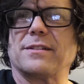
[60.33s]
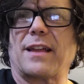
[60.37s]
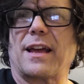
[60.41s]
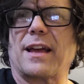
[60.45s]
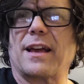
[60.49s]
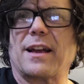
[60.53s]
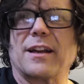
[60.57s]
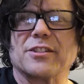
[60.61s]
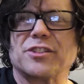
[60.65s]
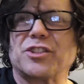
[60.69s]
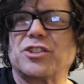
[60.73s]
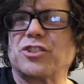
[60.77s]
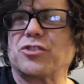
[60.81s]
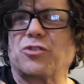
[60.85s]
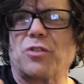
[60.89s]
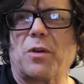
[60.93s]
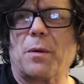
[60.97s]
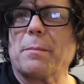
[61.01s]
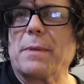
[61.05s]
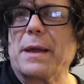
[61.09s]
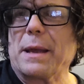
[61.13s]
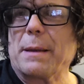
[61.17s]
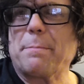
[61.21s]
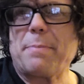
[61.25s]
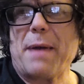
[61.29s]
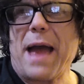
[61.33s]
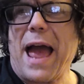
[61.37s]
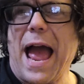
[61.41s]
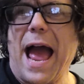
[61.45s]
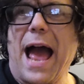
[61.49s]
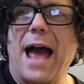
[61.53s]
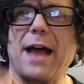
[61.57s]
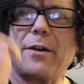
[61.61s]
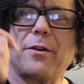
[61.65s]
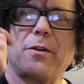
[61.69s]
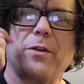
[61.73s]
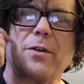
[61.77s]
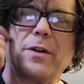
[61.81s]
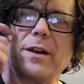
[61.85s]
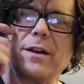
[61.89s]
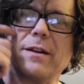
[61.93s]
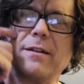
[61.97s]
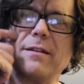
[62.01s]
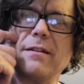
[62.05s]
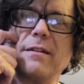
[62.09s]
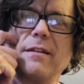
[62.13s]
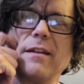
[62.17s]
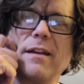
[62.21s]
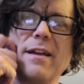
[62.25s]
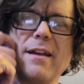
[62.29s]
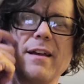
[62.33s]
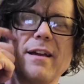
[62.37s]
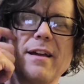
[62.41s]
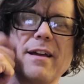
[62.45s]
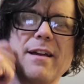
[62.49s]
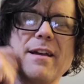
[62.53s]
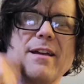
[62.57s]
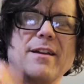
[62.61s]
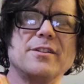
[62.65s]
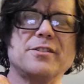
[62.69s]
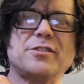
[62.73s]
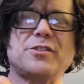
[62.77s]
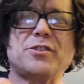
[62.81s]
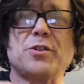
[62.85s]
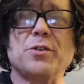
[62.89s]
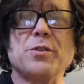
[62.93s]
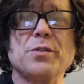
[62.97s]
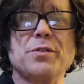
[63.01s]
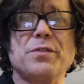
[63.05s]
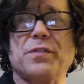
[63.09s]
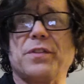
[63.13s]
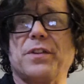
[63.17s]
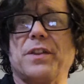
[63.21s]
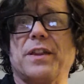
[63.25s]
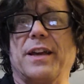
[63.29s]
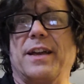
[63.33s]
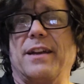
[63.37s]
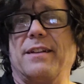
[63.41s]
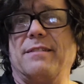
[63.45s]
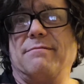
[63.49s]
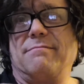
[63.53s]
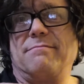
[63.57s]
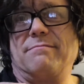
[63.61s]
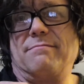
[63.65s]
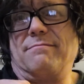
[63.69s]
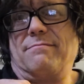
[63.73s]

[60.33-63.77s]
like a strumming pattern. And truthfully,